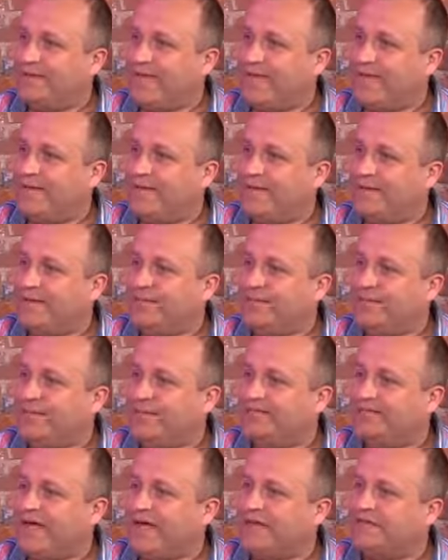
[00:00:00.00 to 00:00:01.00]

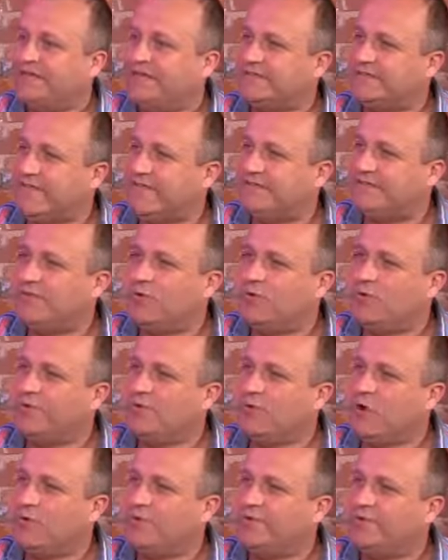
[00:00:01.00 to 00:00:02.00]
rather than staff going
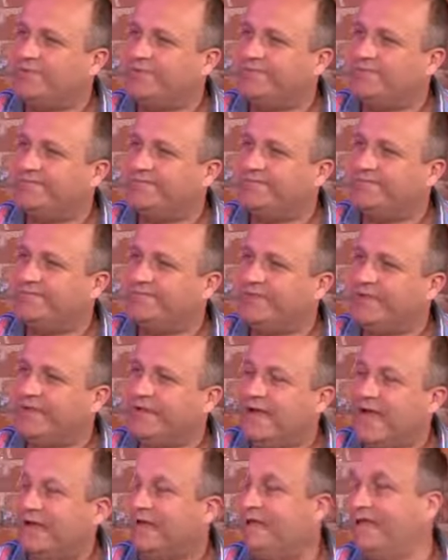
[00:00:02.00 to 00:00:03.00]
home and
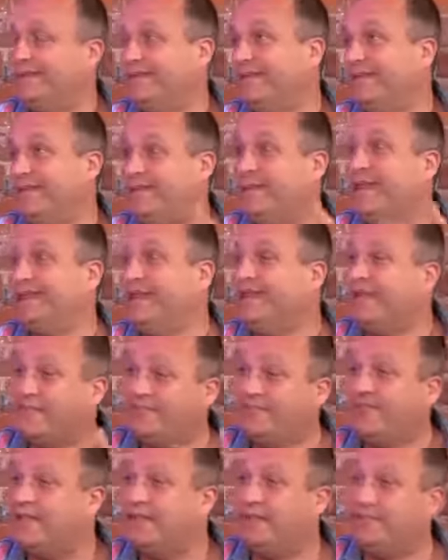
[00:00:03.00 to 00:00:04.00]
it can
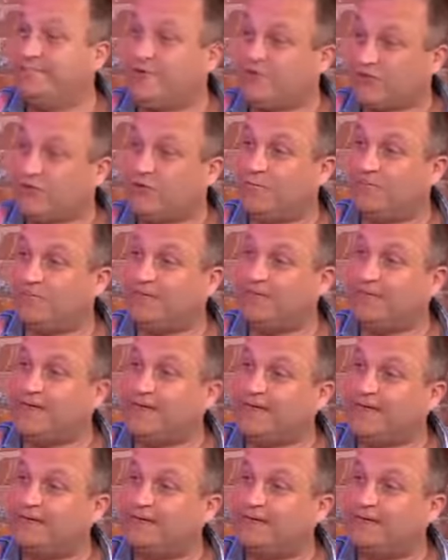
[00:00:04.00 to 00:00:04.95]
really mess you up inside.